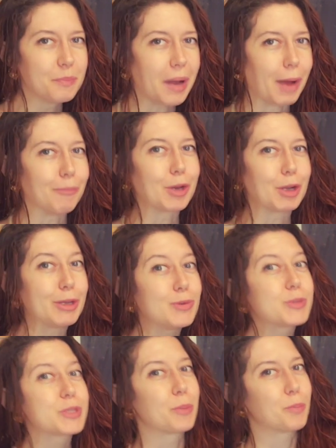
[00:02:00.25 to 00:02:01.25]
I'm going to
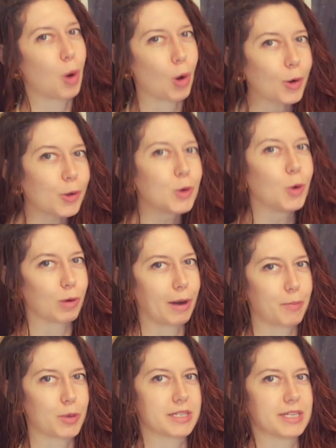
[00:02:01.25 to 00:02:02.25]
use the particle
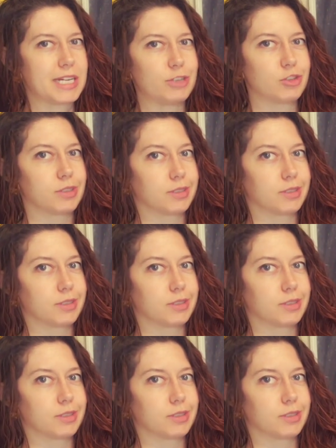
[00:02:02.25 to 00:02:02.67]
representation